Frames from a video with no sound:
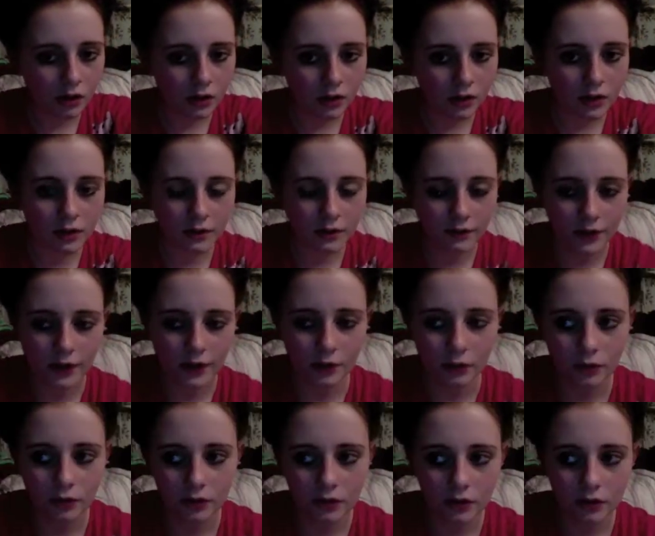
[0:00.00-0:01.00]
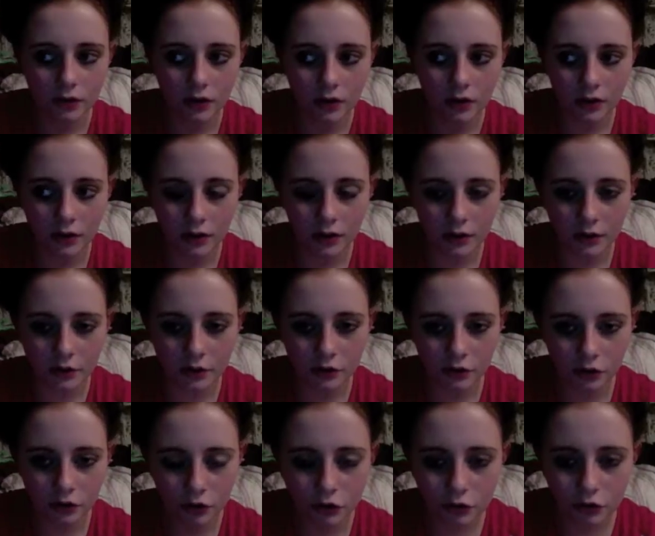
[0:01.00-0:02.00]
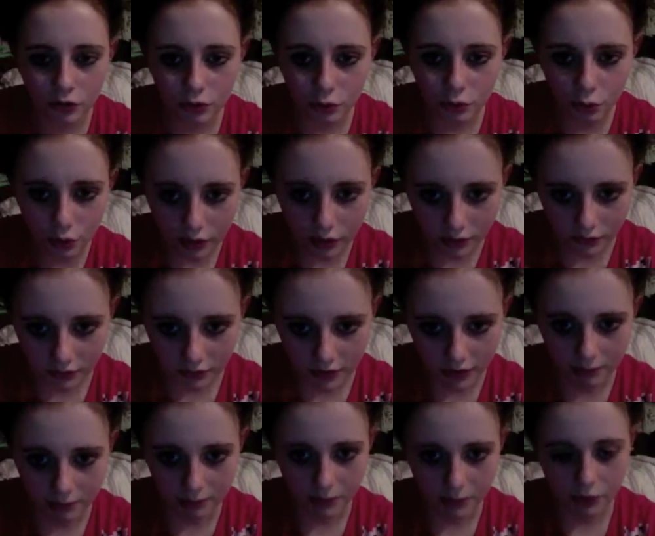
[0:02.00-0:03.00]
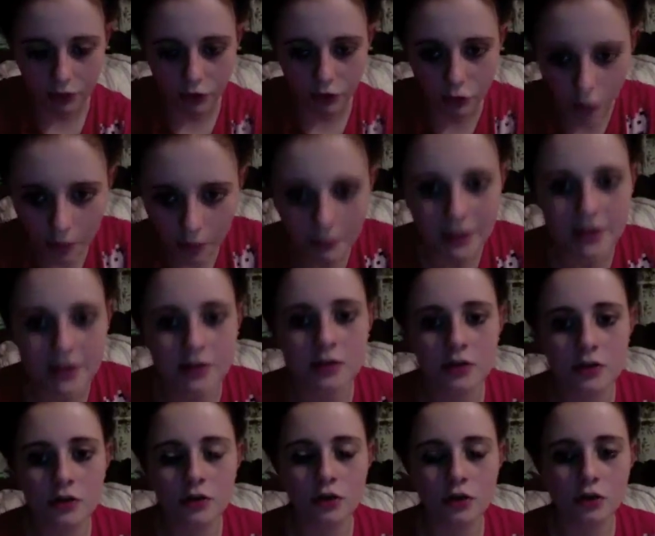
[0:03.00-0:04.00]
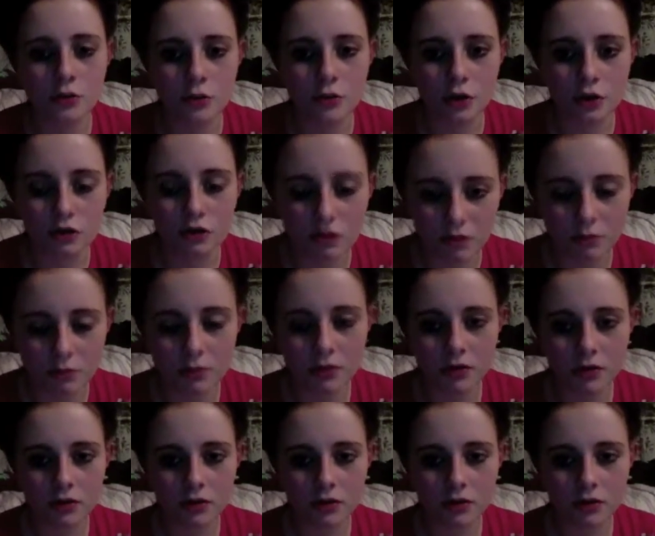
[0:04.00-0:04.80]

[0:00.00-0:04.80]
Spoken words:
is something else. And you shouldn't call yourself that because you're not a band. You're a group.